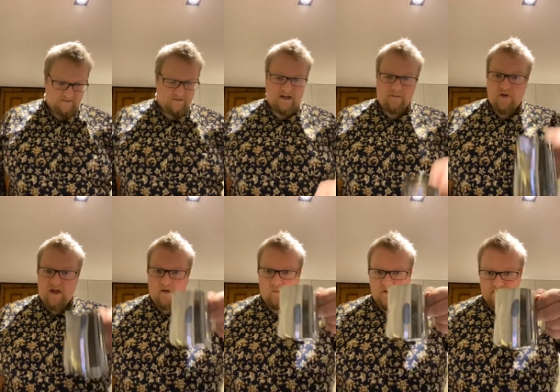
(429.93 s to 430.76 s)
I'm just going to put that
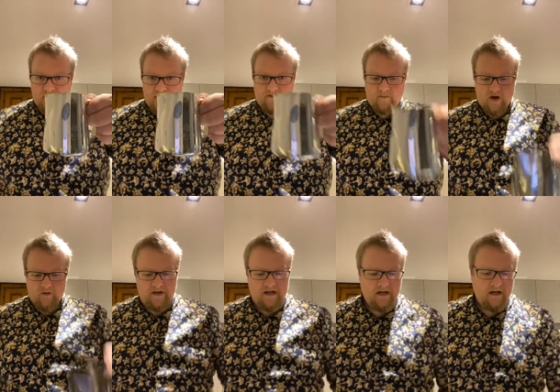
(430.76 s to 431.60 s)
on one side for a
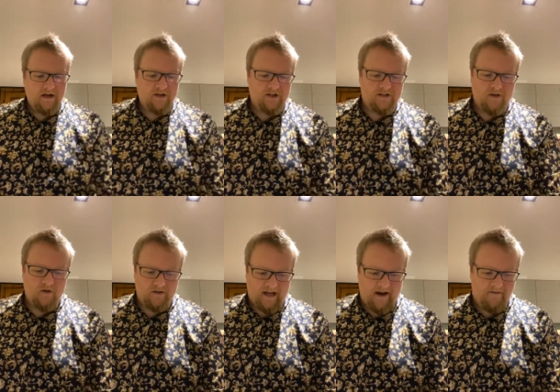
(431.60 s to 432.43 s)
moment, just to
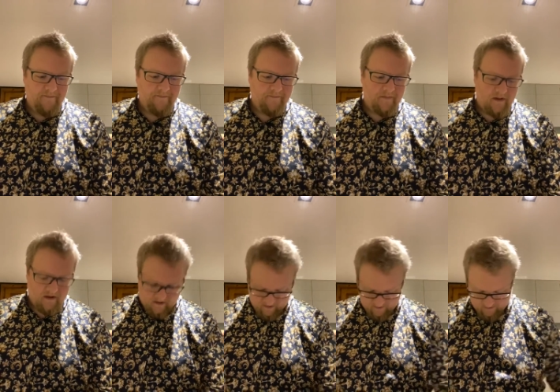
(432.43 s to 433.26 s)
cool down,
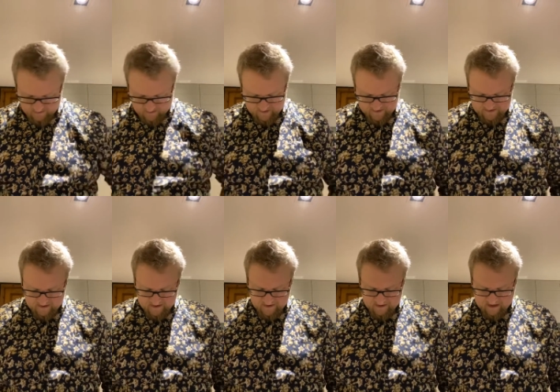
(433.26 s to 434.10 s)
so that it's
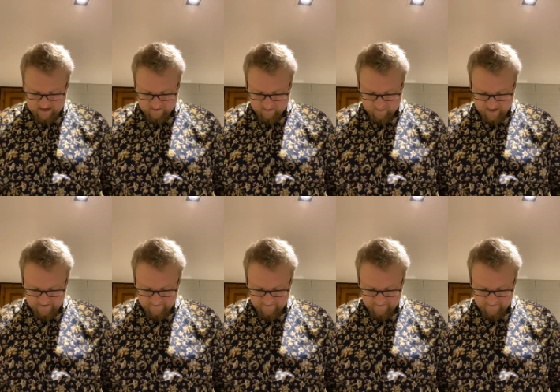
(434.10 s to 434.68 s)
done and out of the way.